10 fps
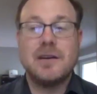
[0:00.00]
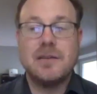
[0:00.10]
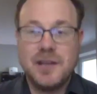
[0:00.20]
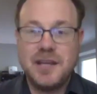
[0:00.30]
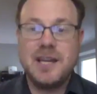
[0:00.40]

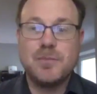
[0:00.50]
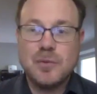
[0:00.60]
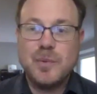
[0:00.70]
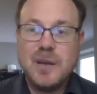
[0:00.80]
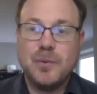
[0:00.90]
the Hebrew
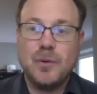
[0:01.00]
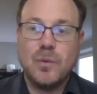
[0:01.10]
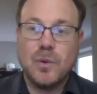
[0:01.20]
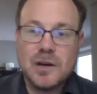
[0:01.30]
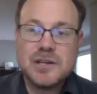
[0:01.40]
people
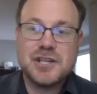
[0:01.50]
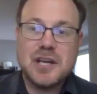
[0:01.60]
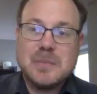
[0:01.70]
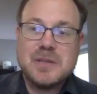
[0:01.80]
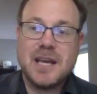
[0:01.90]

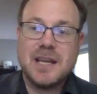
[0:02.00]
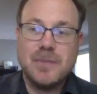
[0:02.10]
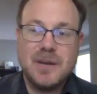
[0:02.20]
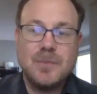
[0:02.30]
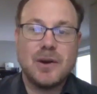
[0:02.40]
worshipped, and a
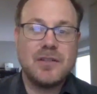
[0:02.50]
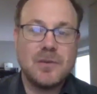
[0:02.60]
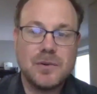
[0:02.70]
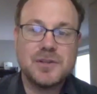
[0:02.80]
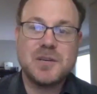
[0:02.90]
big part of their
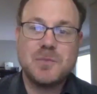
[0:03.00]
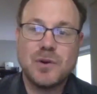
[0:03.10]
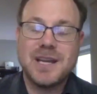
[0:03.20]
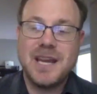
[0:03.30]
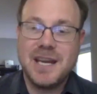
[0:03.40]
worship
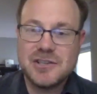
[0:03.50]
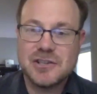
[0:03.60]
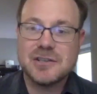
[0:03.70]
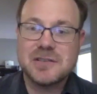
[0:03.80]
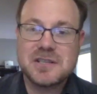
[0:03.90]
were
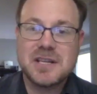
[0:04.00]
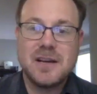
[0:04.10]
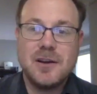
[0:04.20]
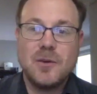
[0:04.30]
cantors,